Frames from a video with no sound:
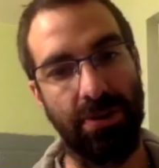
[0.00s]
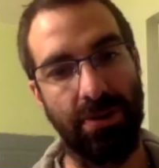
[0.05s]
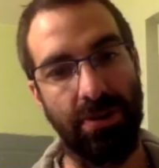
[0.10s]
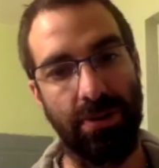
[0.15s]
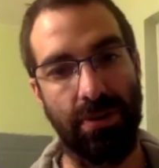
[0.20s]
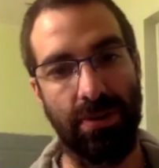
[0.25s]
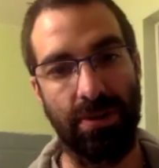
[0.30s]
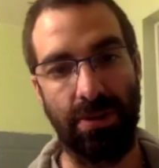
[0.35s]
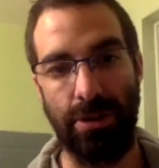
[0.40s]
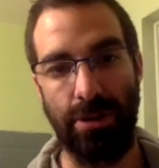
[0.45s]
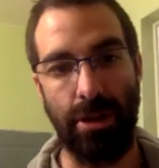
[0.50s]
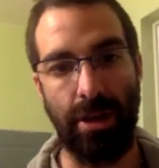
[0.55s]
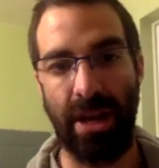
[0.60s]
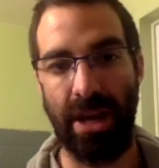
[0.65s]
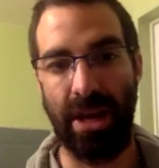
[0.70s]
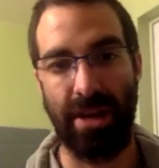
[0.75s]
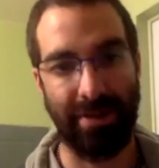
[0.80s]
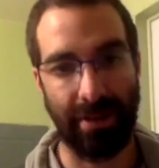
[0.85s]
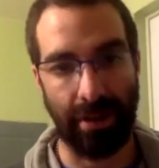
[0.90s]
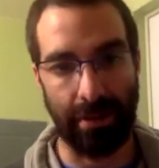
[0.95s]
go to Duke. So you
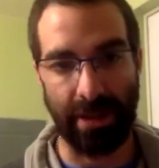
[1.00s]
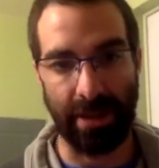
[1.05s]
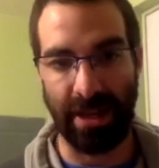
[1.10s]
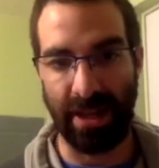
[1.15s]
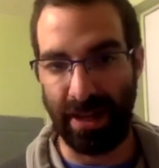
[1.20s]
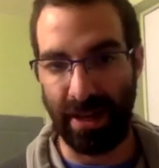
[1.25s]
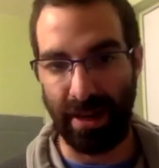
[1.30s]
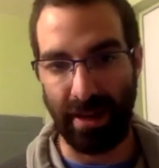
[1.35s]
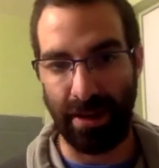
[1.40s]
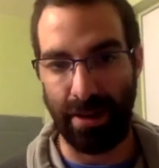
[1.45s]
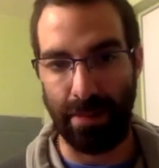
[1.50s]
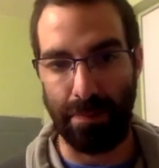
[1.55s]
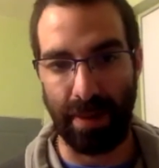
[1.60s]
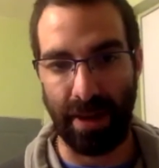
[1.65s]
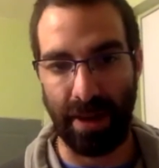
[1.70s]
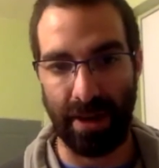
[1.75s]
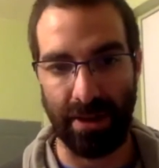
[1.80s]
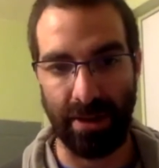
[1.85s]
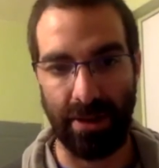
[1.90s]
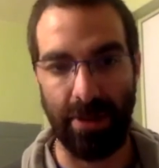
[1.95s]
can't tell me he didn't get
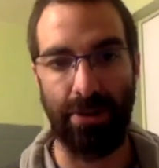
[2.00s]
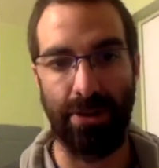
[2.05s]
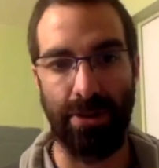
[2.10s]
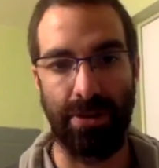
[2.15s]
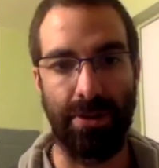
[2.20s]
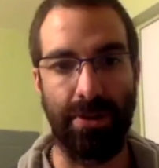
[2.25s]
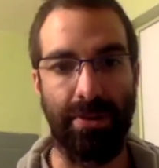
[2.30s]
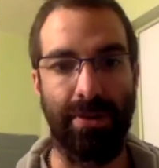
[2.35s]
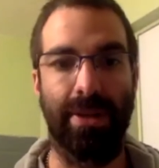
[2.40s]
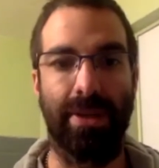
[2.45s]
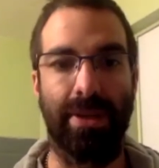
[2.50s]
paid to go to Duke.